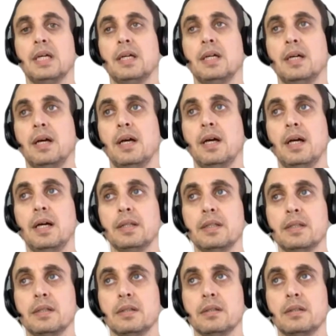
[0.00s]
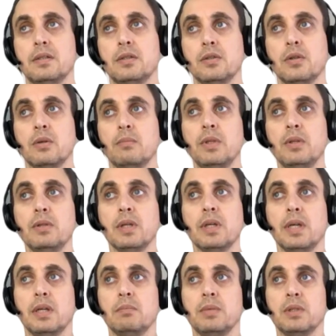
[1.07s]
to
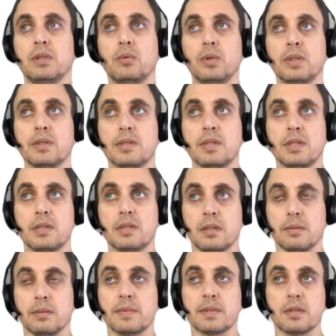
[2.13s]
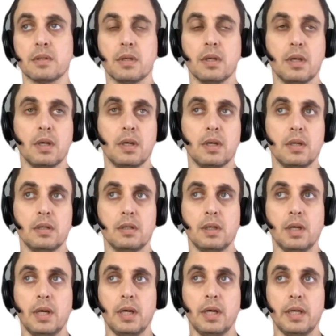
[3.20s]
communicate between systems.
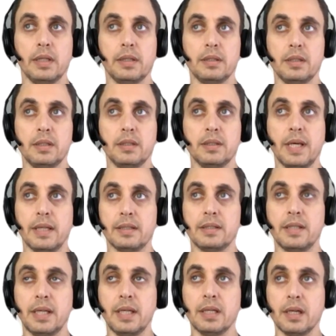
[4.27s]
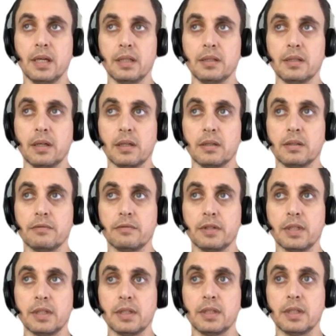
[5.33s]
And in that data, there are
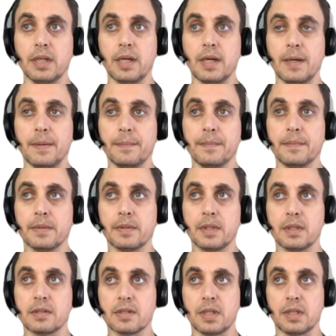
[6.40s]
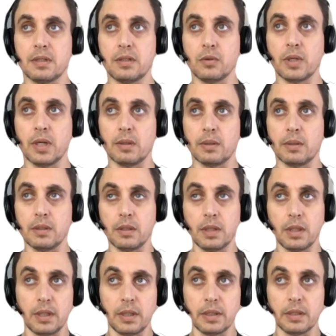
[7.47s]
different things that you can
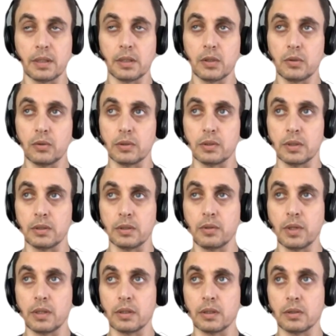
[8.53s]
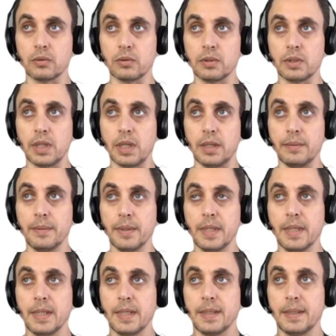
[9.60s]
include. You can include
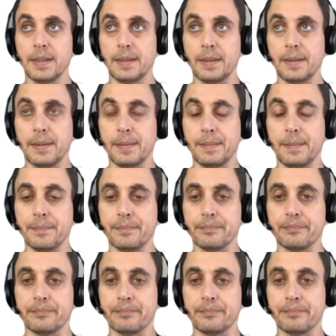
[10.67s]
JSON